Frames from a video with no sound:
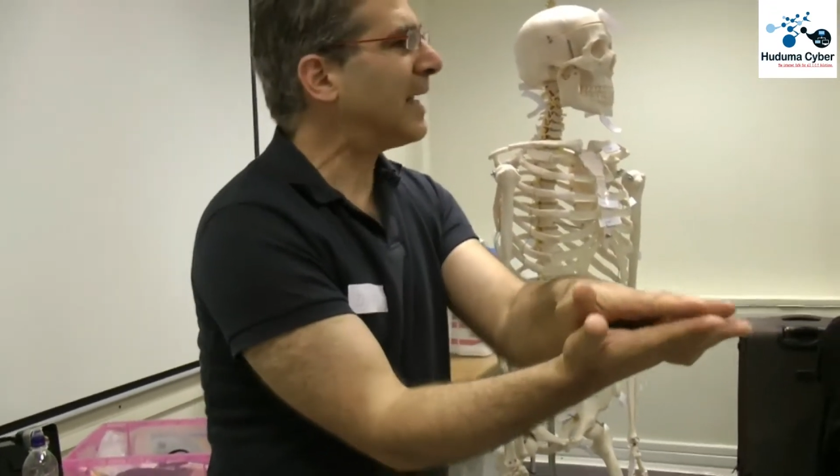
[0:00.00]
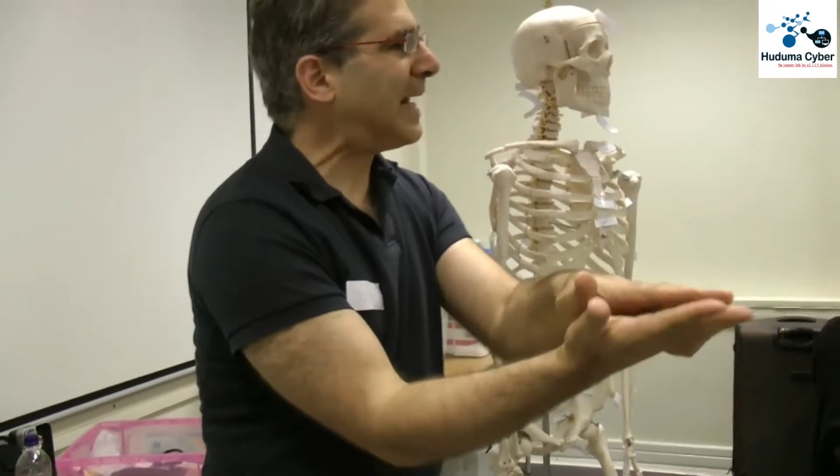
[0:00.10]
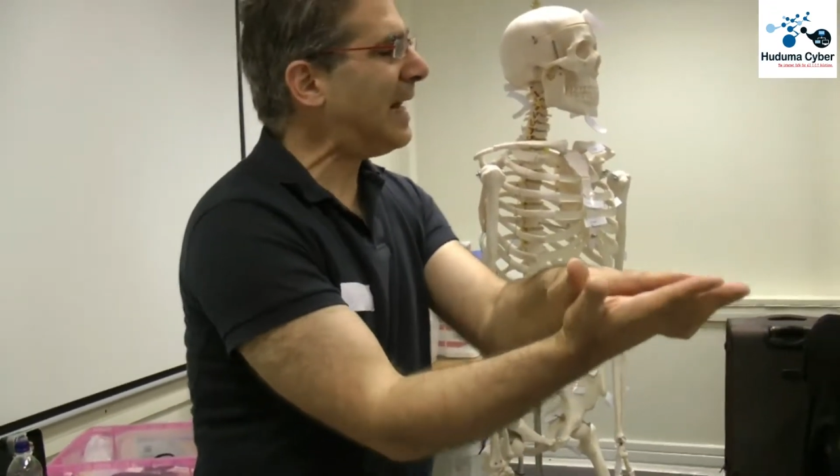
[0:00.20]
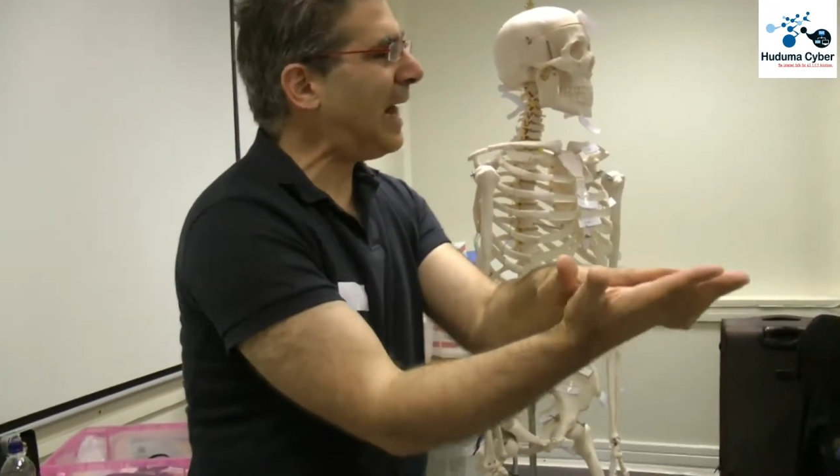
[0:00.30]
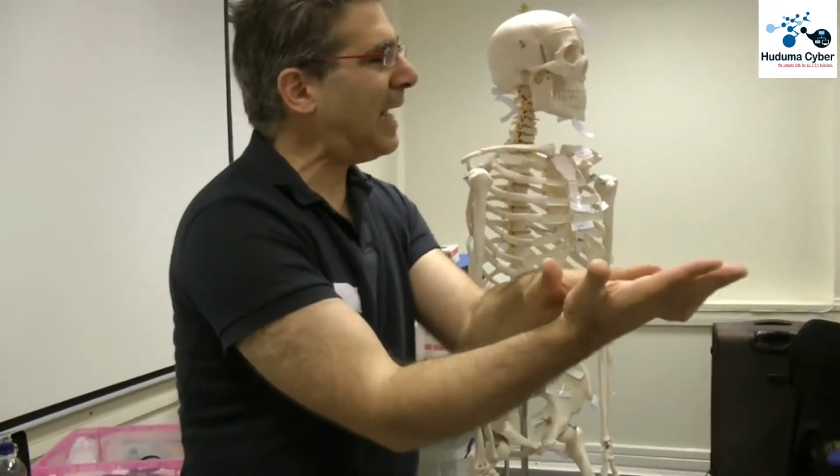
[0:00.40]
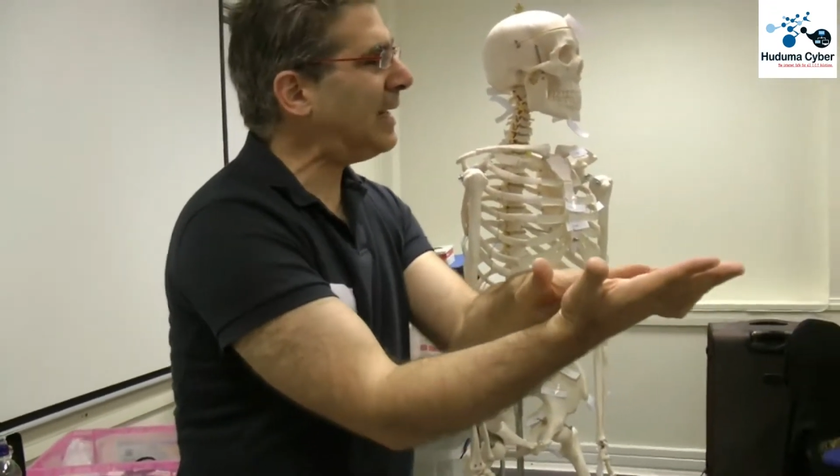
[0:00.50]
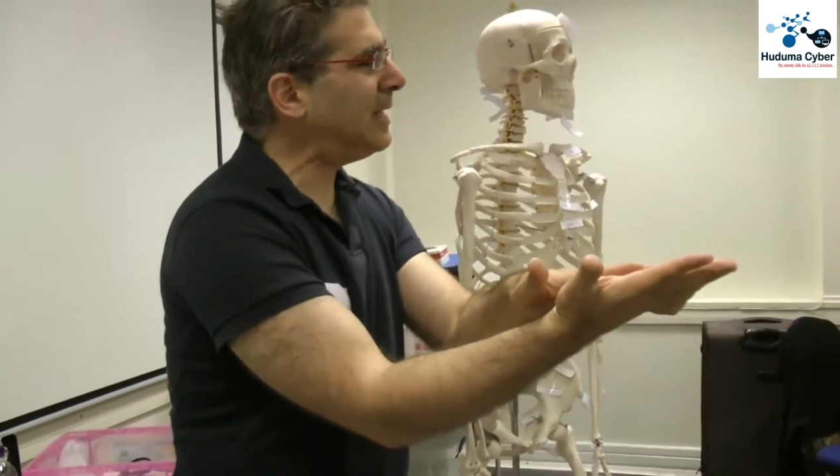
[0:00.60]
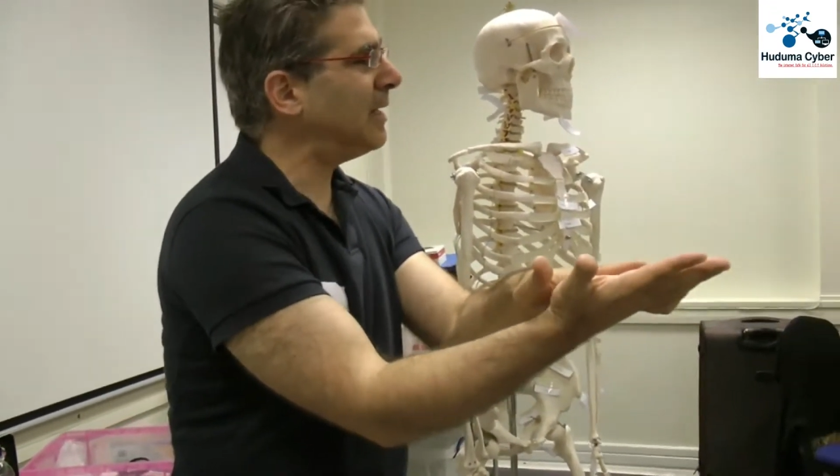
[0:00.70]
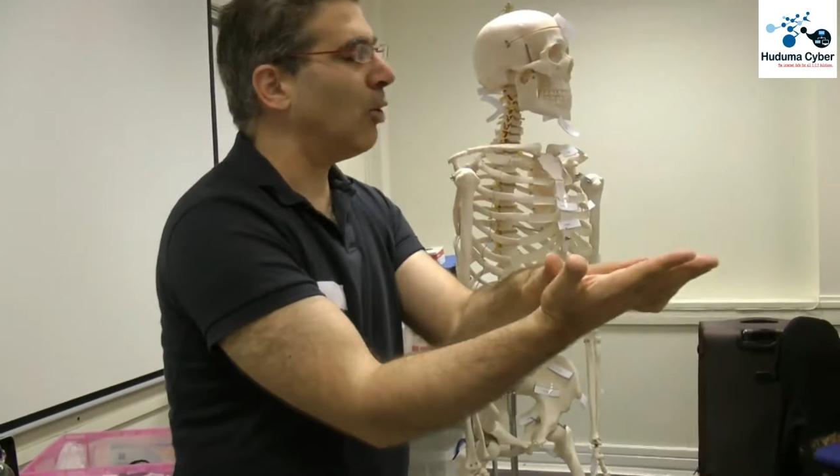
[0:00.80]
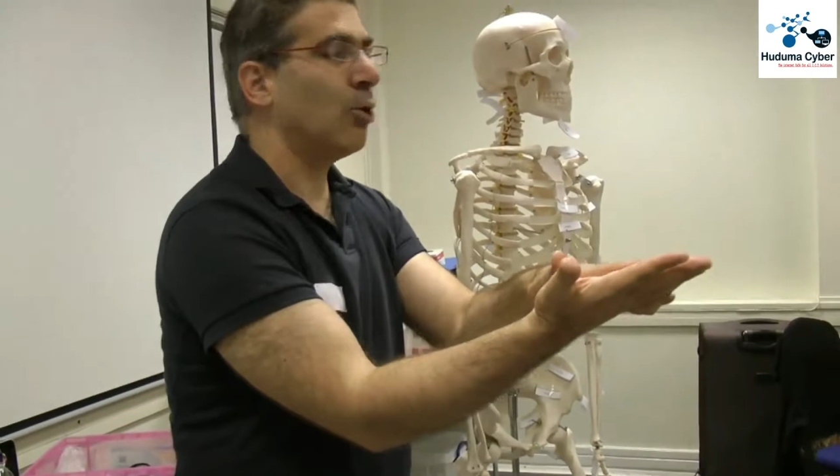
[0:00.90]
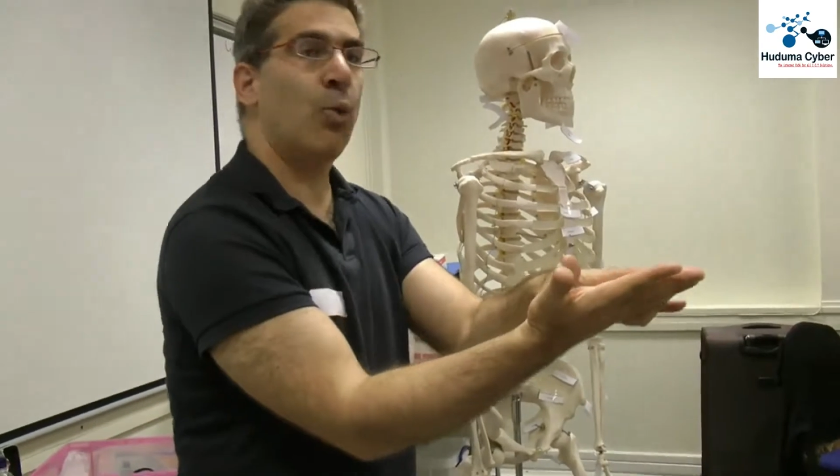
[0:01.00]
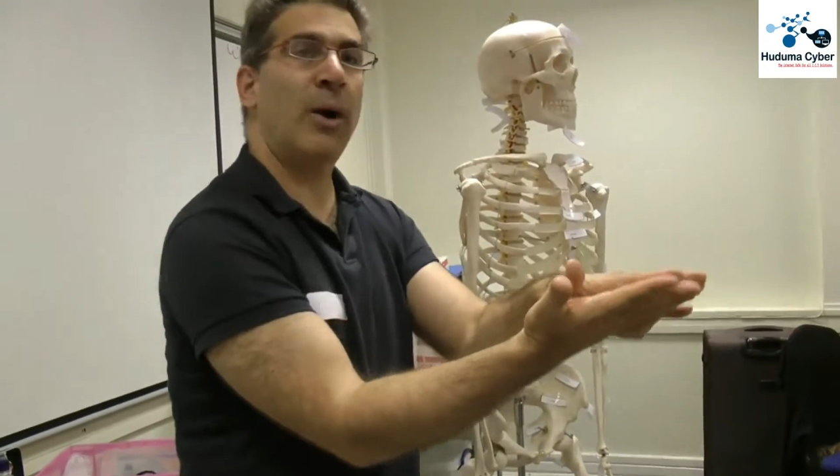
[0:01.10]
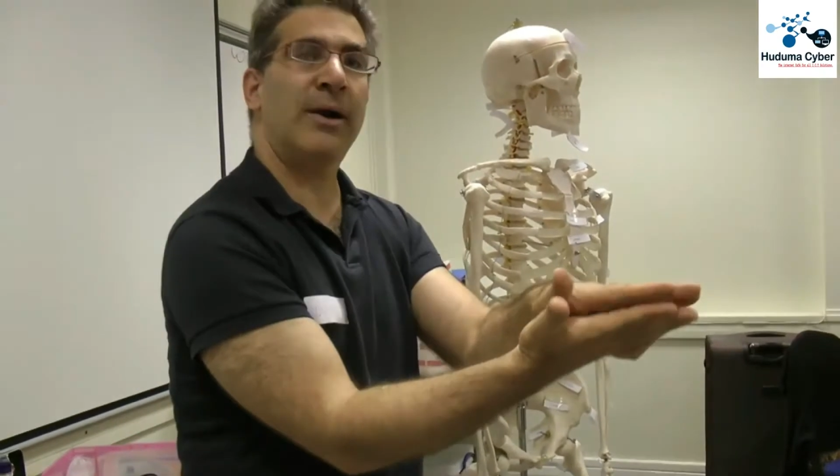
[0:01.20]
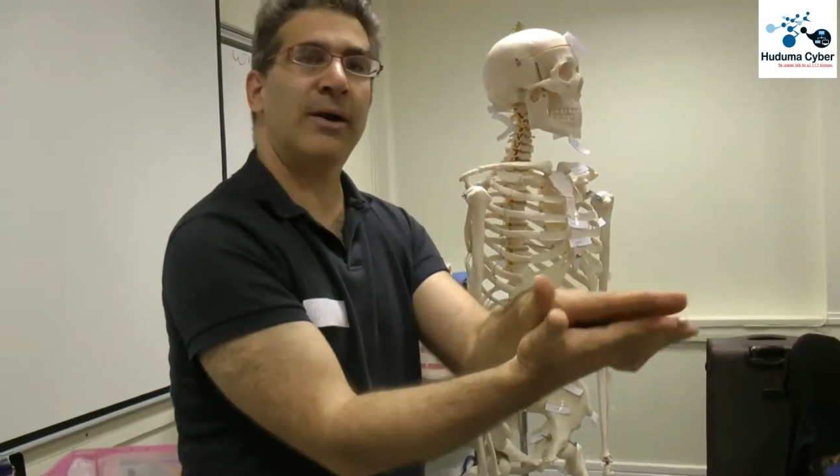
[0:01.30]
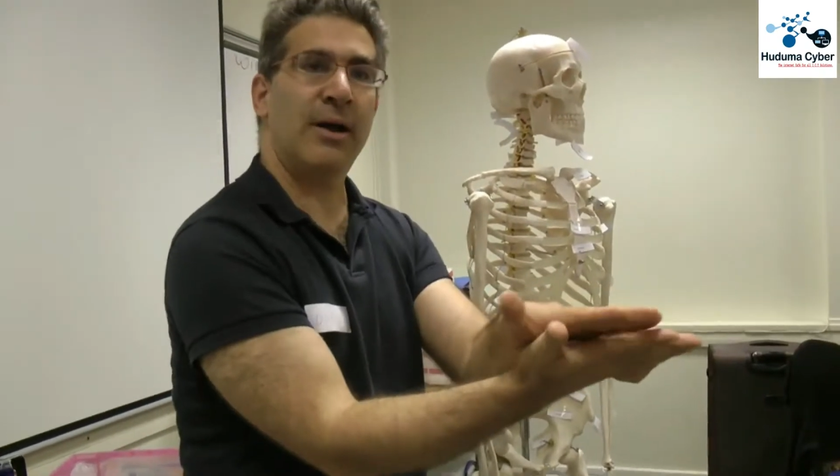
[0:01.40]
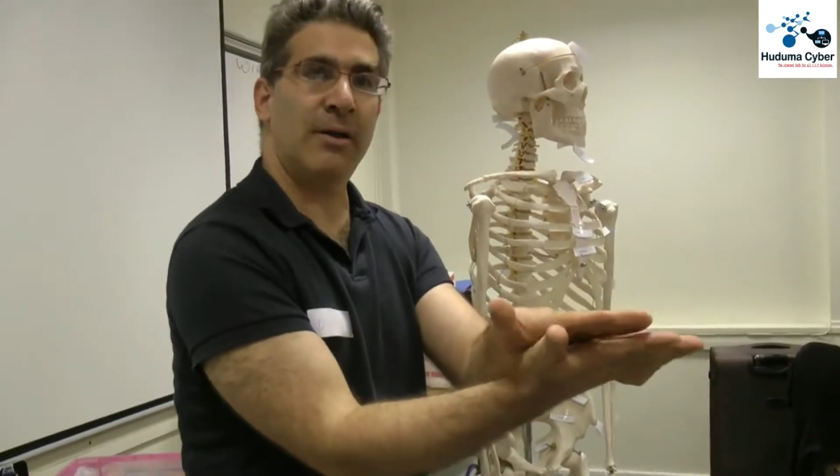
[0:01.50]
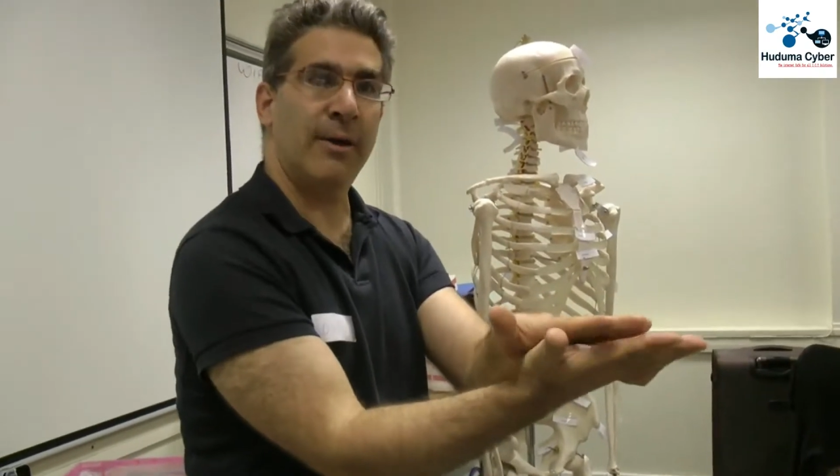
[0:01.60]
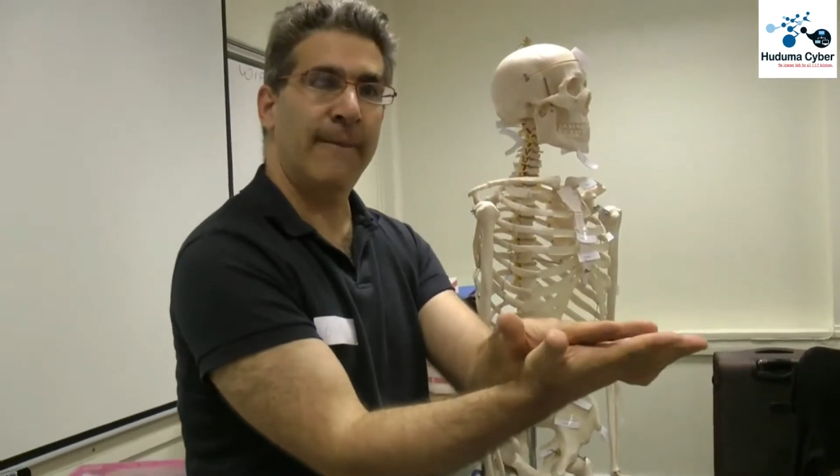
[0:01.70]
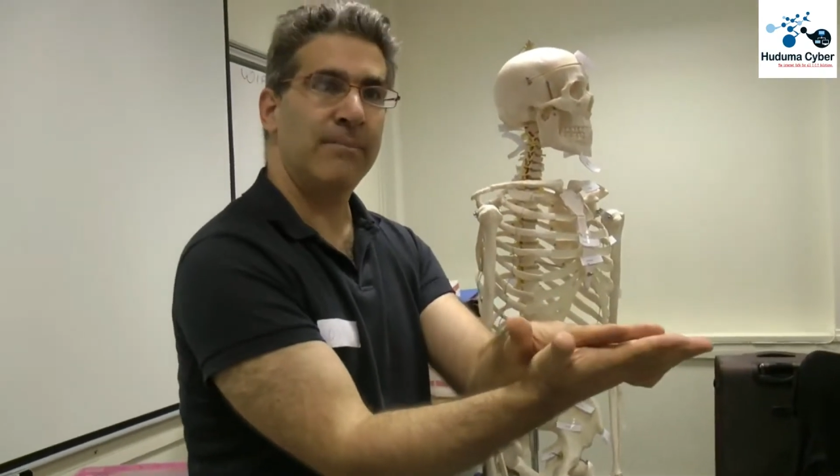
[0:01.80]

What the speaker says: gliding on one another.